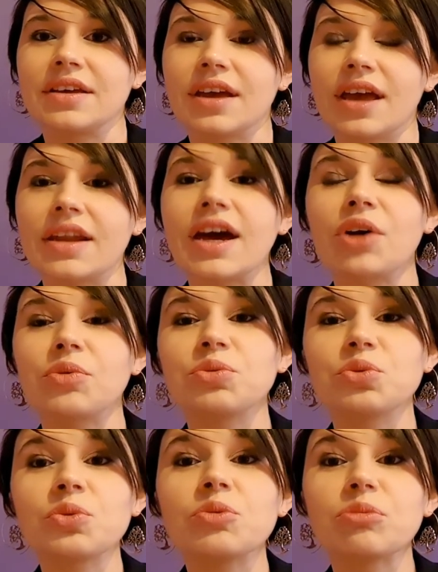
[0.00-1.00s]
And how it
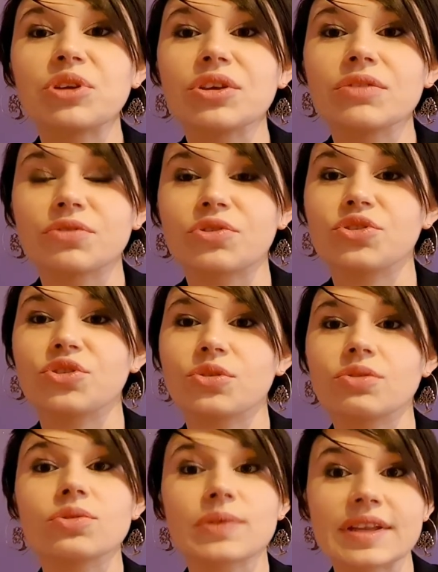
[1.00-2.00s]
would be for you
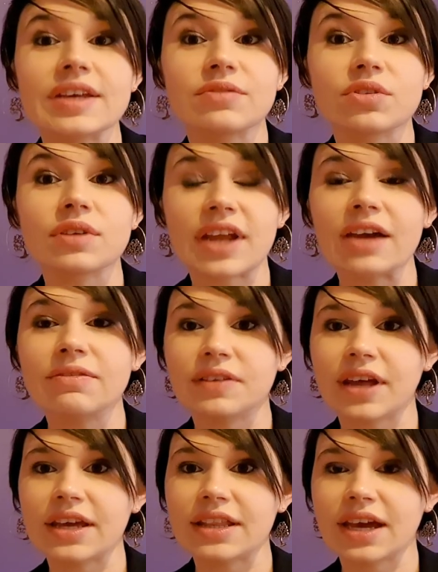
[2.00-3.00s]
to live your life
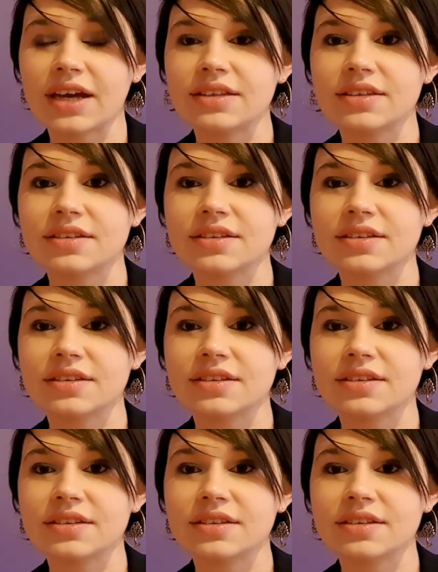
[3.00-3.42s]
like that.